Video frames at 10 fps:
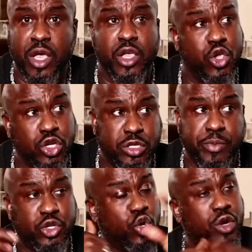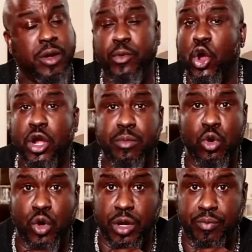you should be showing up early
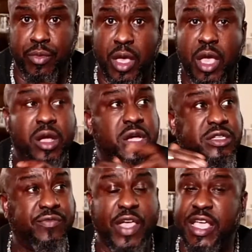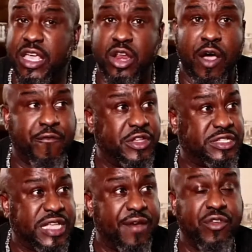morning. Because if they get it off at
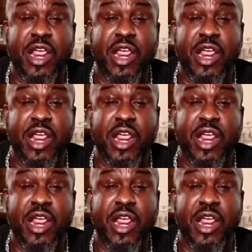7,